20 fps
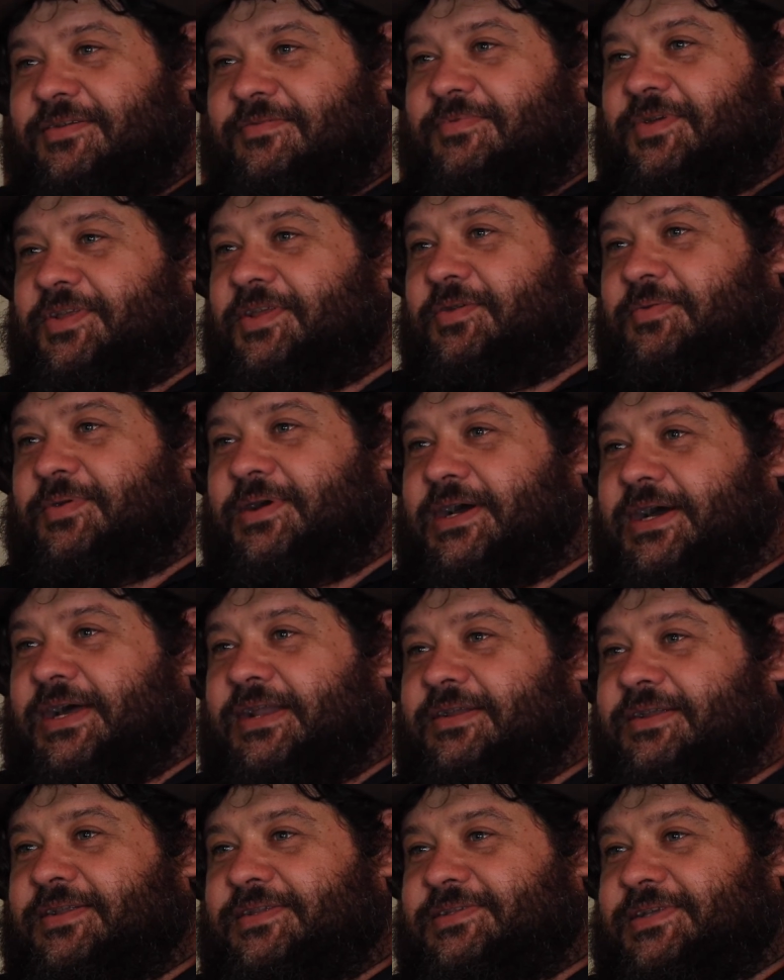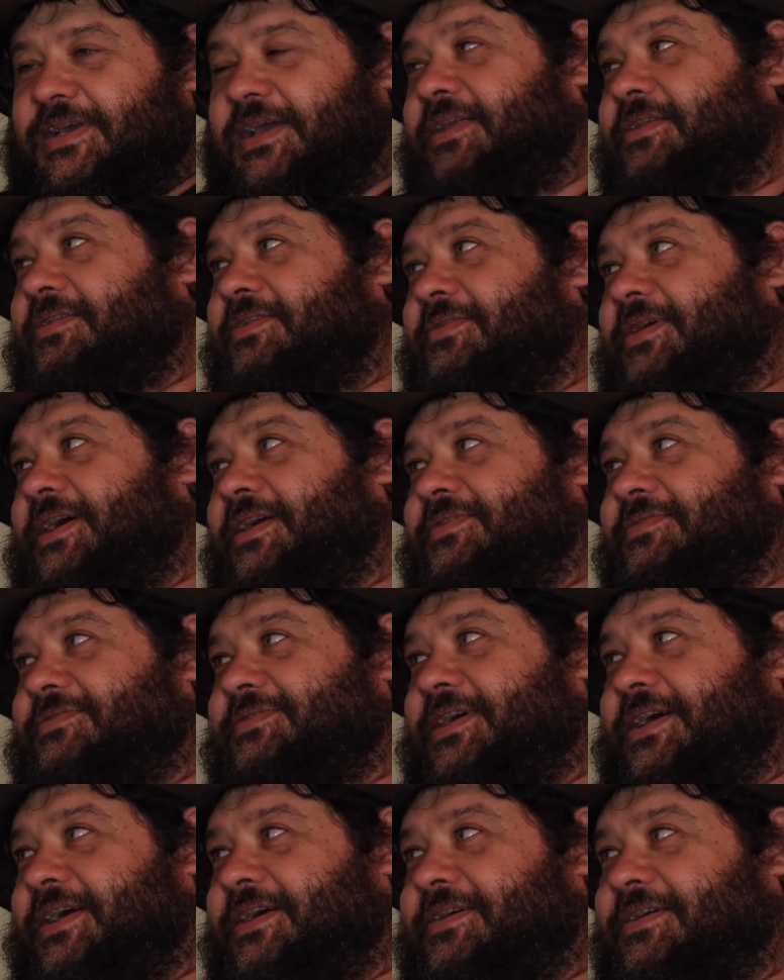when you were under 10, you had to
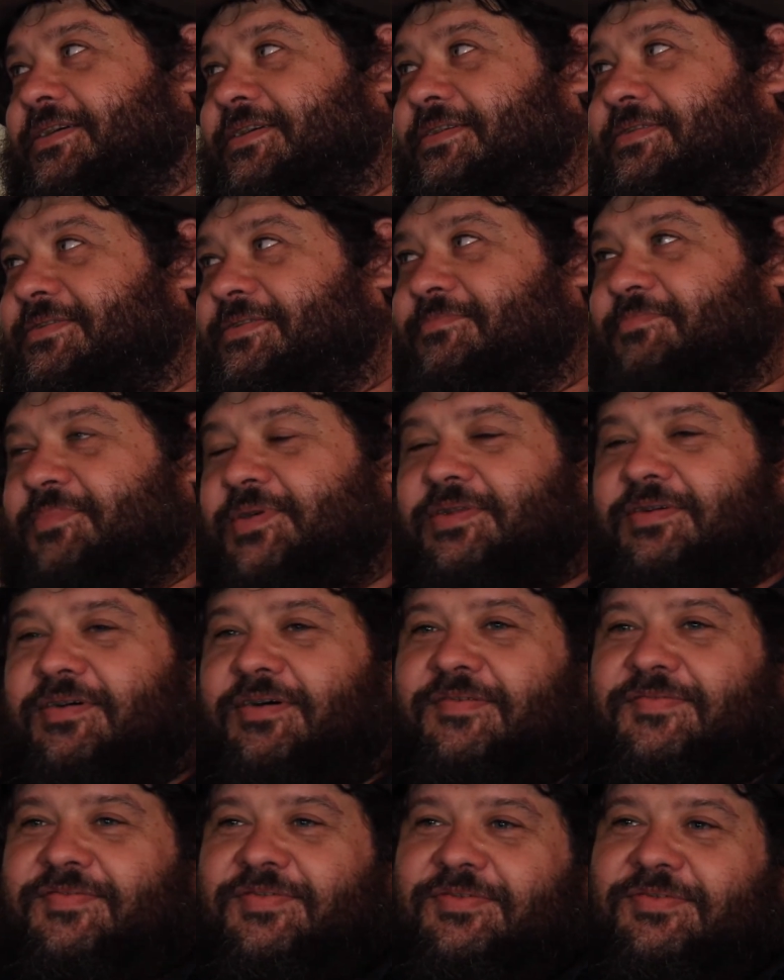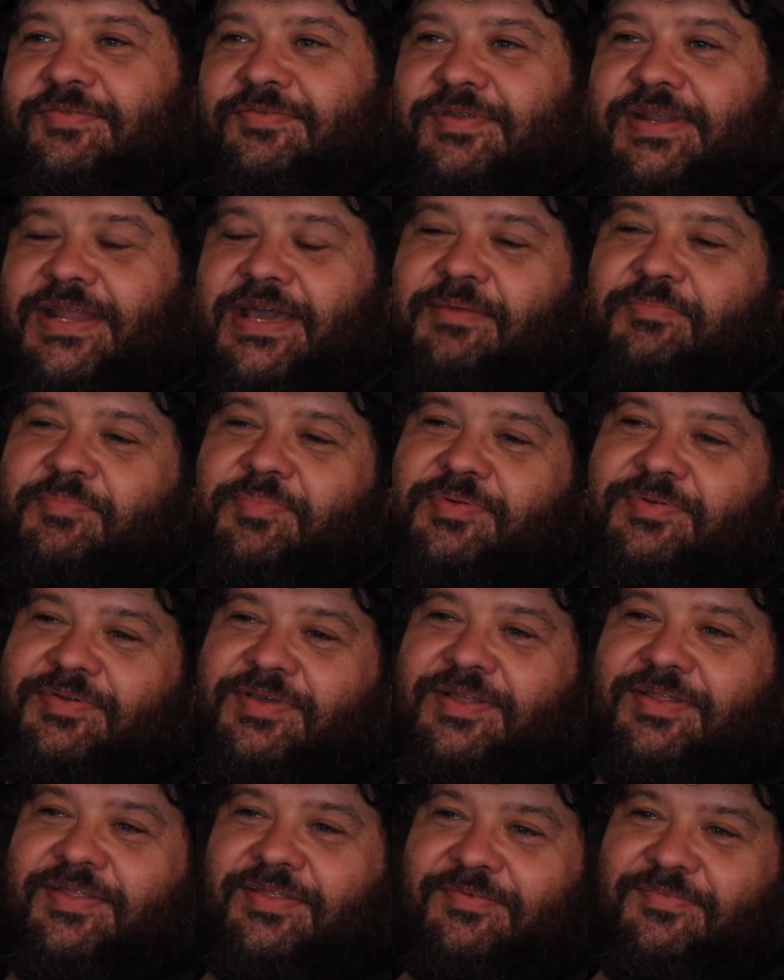take a mid-afternoon nap
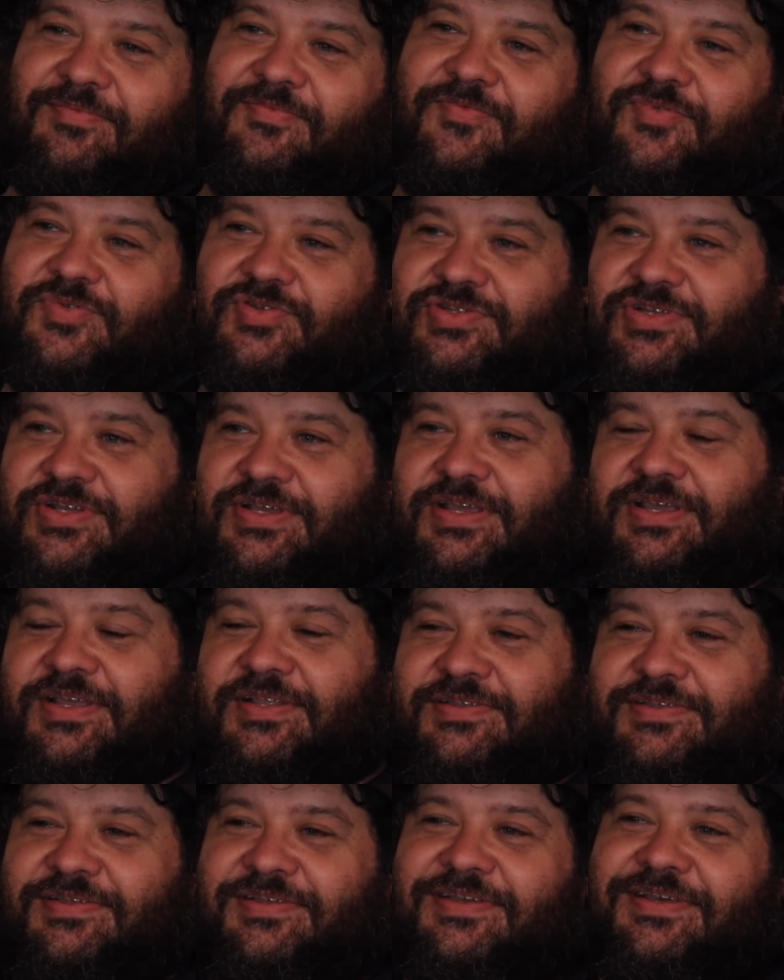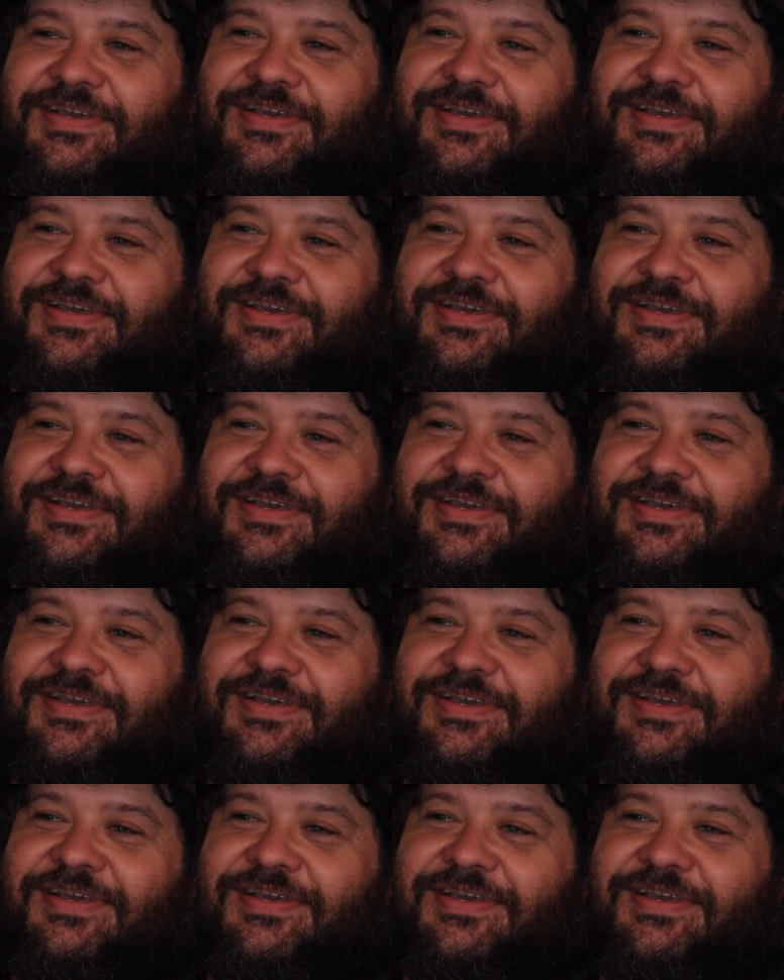in the Worcester heat.